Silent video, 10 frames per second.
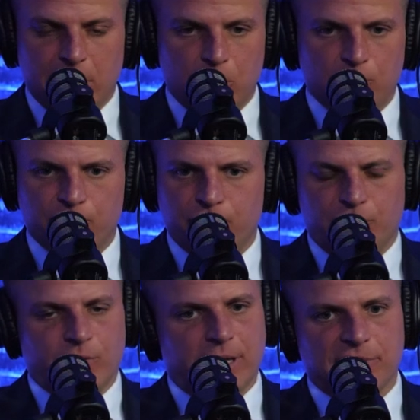out
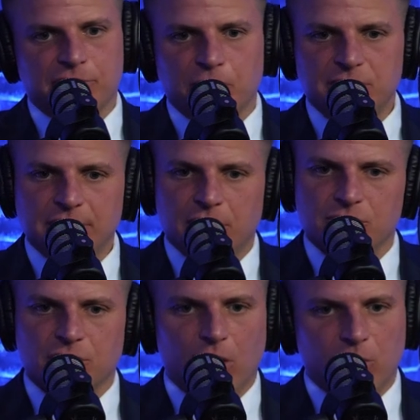for like thirteen
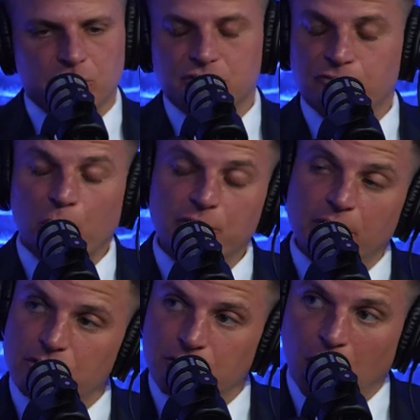hundred dollars to
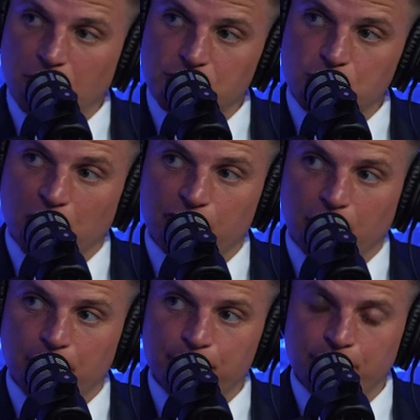fourteen hundred dollars a square
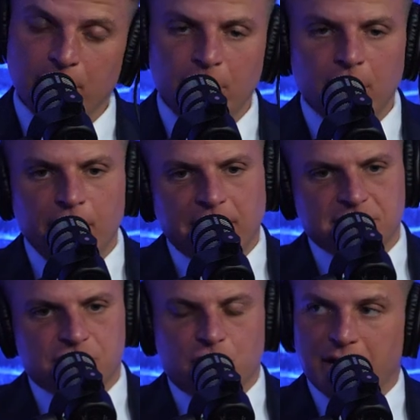foot.
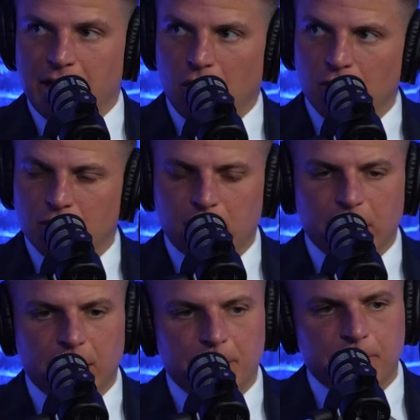That's the Tridel
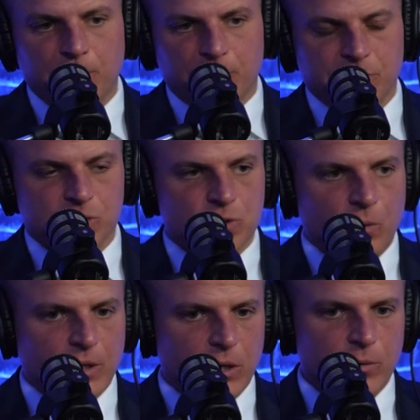uh, yeah. building just
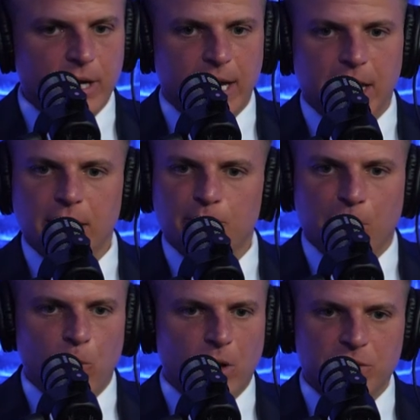sold out, and
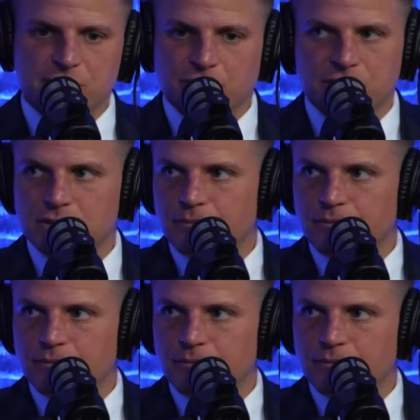Brightwater that's sold